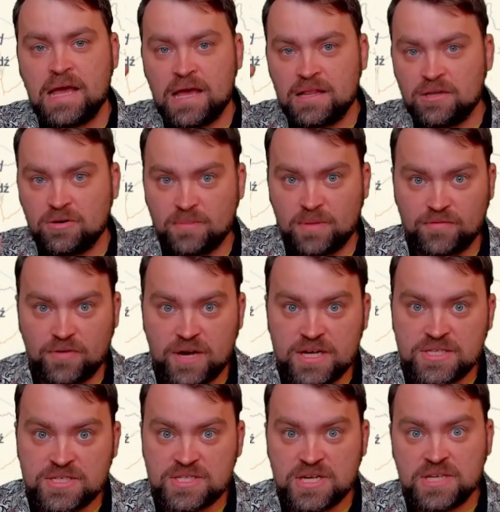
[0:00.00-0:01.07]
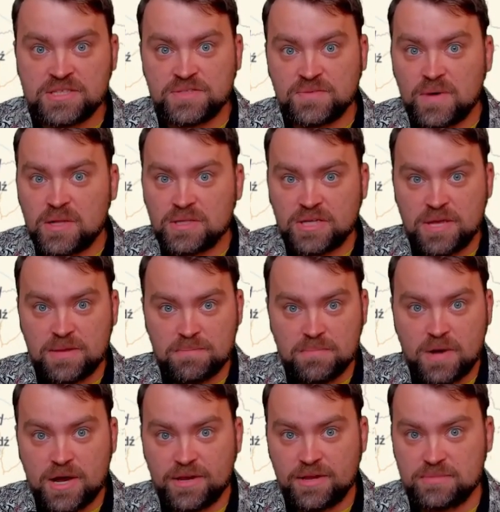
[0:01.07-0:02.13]
Hello, my friends, and welcome.
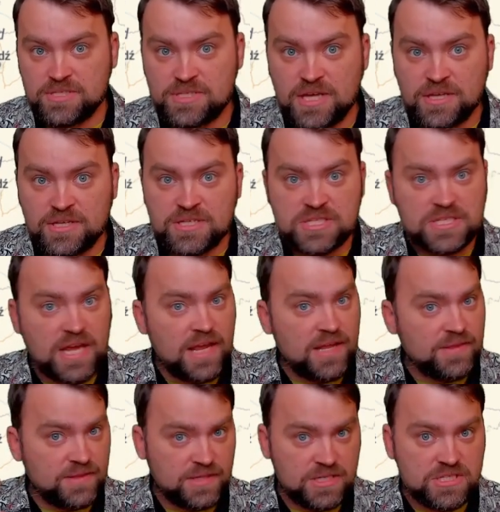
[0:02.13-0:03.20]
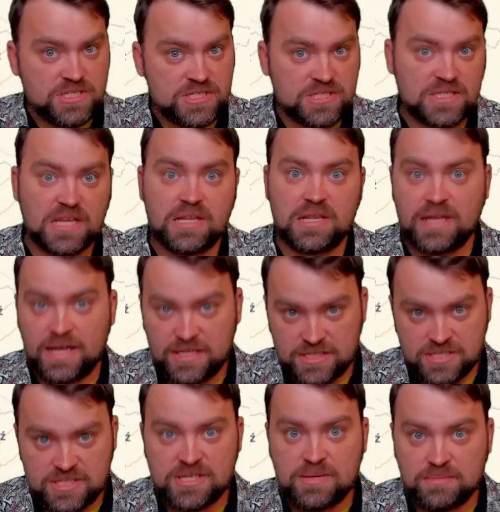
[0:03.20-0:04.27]
My name is Dennis, and this is the
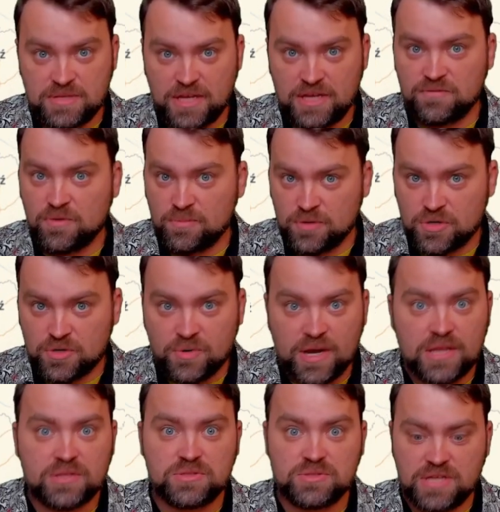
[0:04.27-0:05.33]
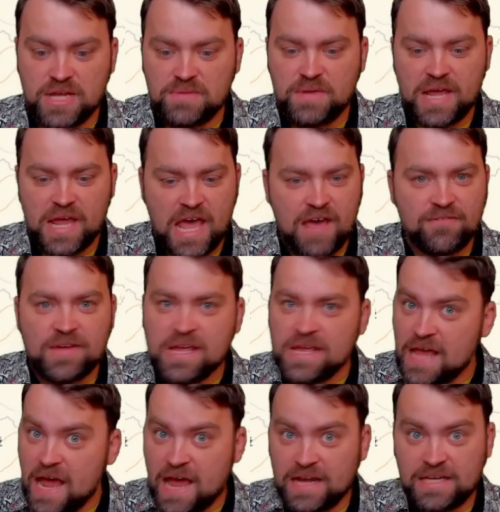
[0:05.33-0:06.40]
latest update from Ukraine. Today we have,
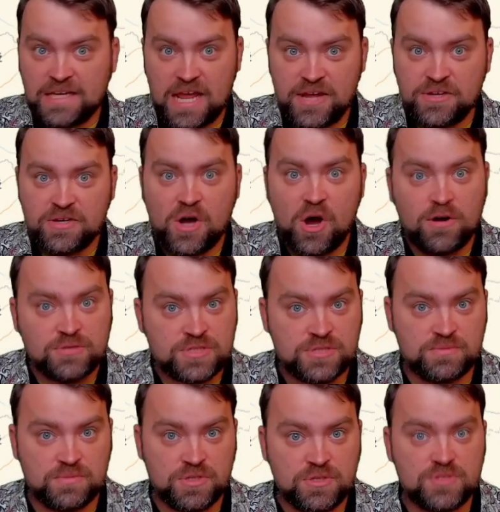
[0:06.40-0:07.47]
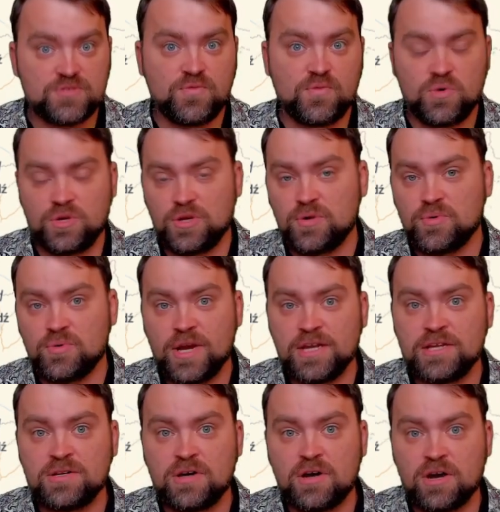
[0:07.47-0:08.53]
again, awesome news for
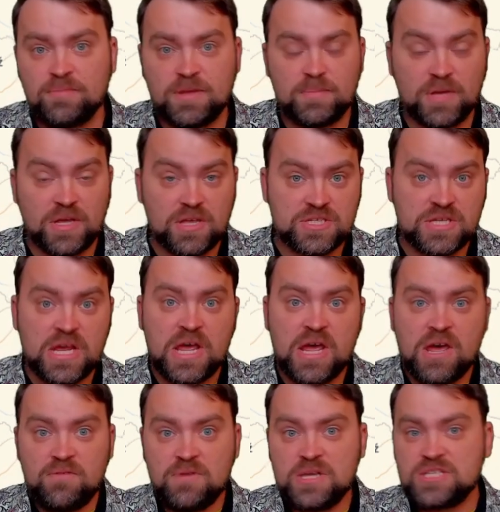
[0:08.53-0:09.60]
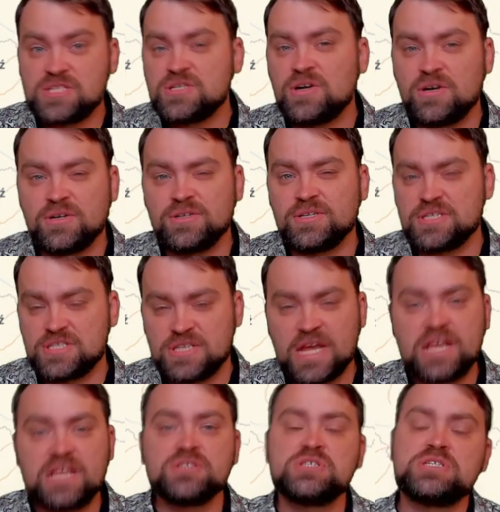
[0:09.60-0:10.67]
Ukrainian army because we started the
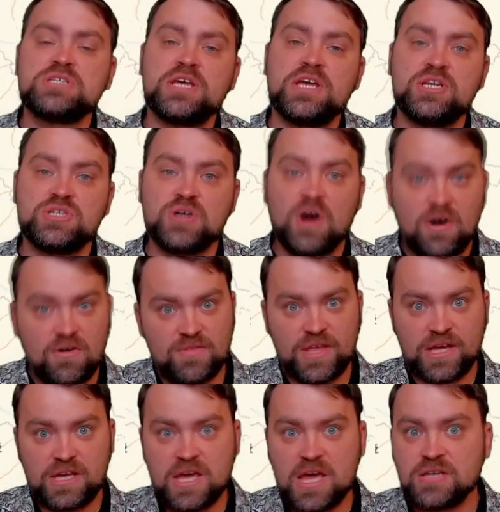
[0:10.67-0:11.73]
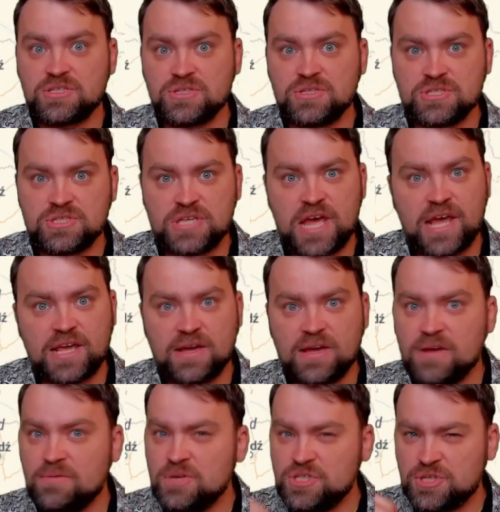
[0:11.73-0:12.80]
second stage of the counterattack,
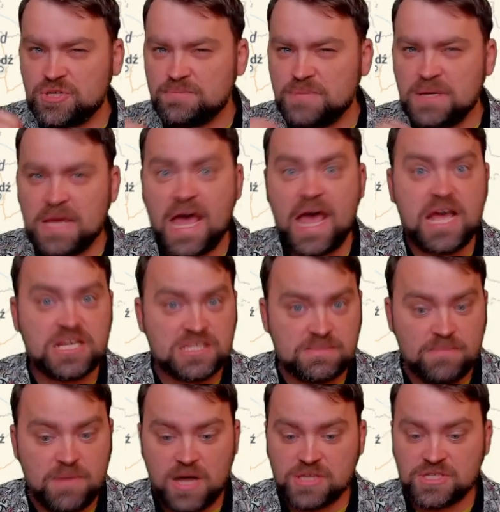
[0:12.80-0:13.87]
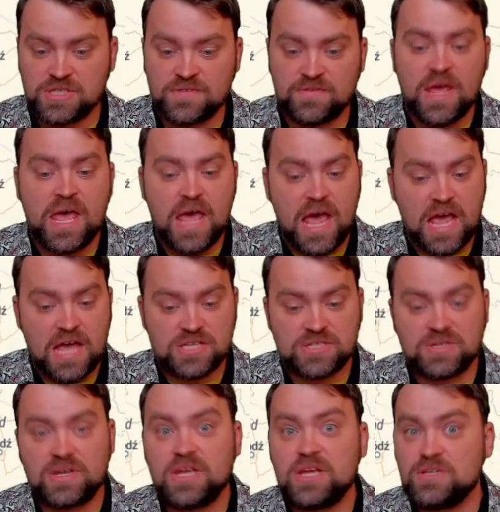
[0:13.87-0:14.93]
which could be as massive
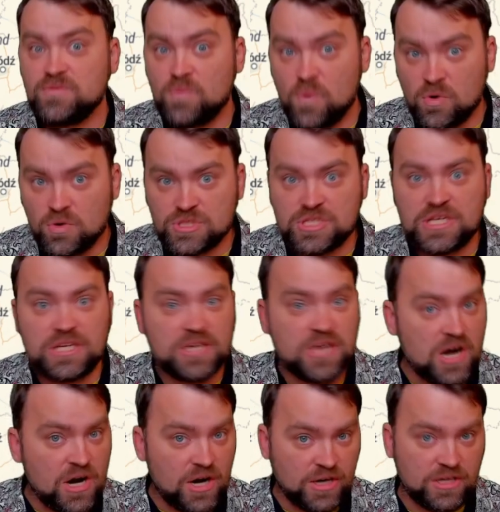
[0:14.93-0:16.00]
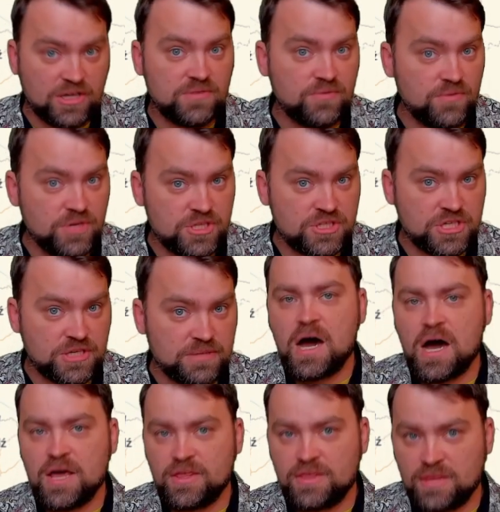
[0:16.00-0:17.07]
as it was in Kharkiv region.
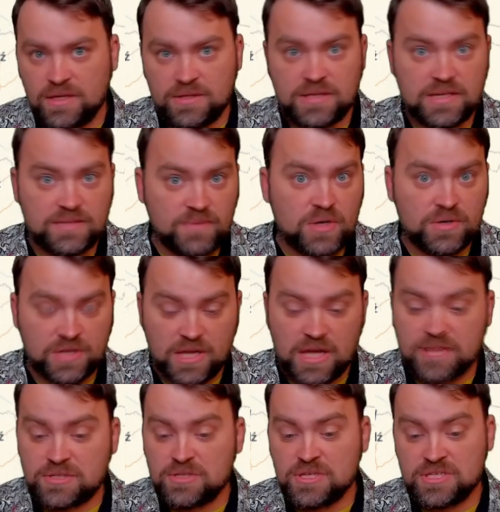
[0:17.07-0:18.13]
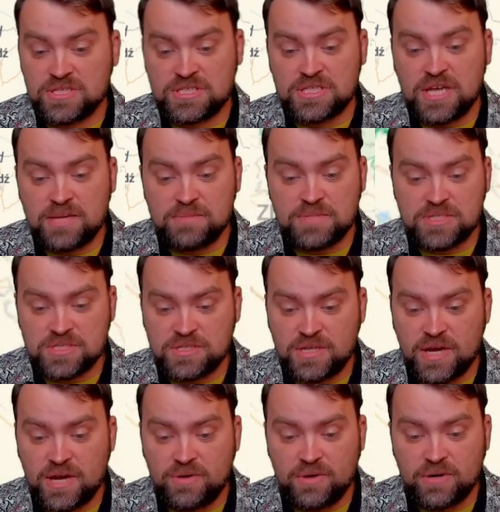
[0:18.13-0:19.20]
I think that we're gonna get to the same
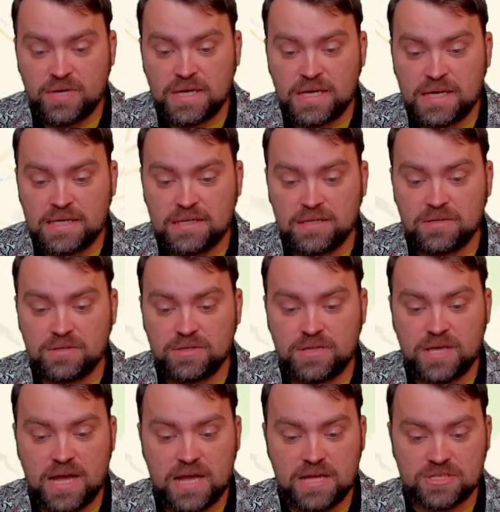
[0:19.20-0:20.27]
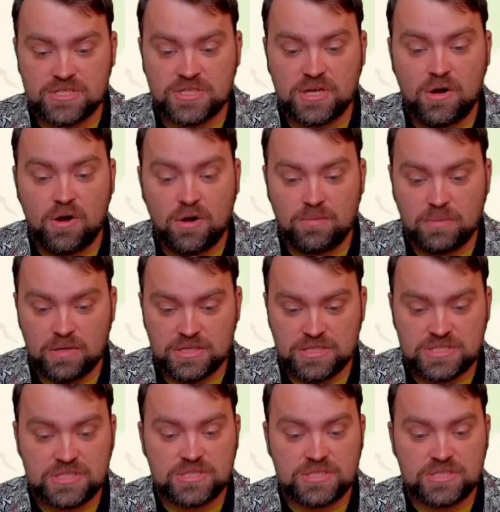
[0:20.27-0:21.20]
scenario in Lugansk Oblast.